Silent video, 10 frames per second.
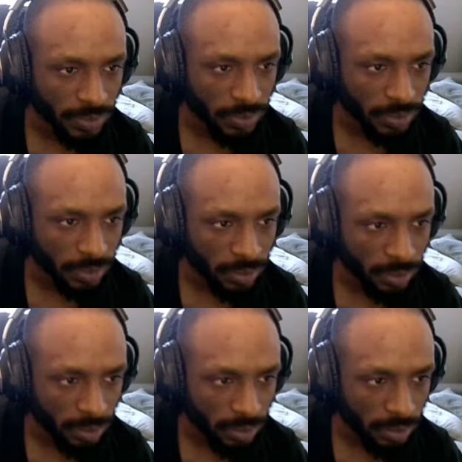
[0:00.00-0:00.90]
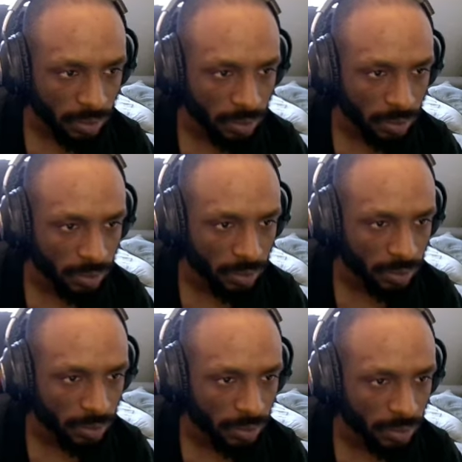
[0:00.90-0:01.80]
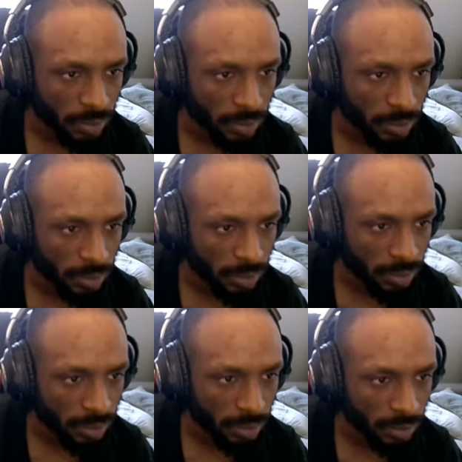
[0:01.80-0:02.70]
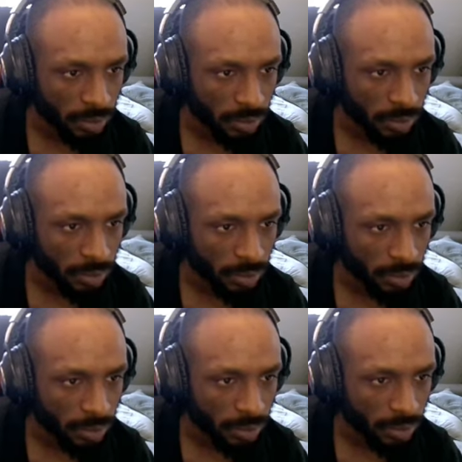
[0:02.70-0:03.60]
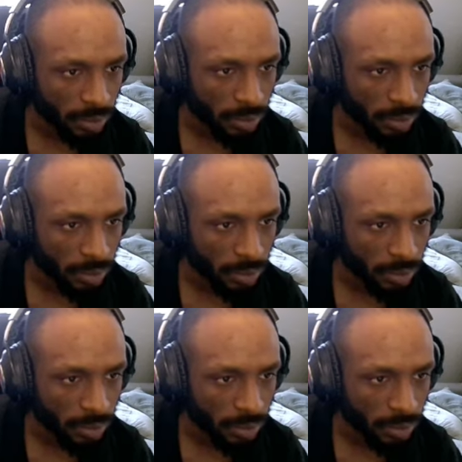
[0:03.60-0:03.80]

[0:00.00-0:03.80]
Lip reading: Nothing is said.